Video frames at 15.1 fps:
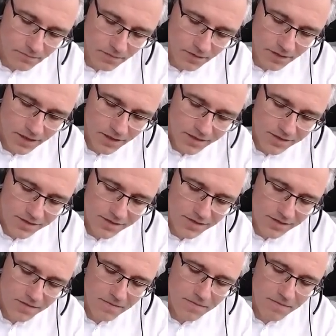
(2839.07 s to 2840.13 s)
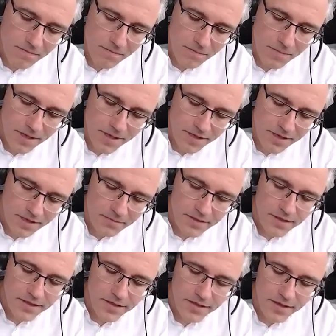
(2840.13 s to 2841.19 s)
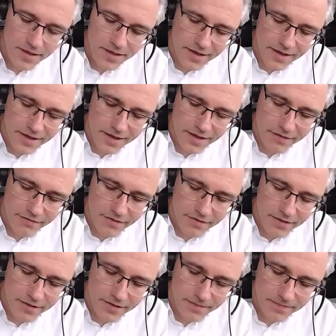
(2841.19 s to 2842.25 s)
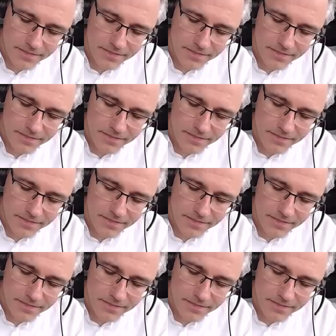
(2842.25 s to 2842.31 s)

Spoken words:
this may be heavily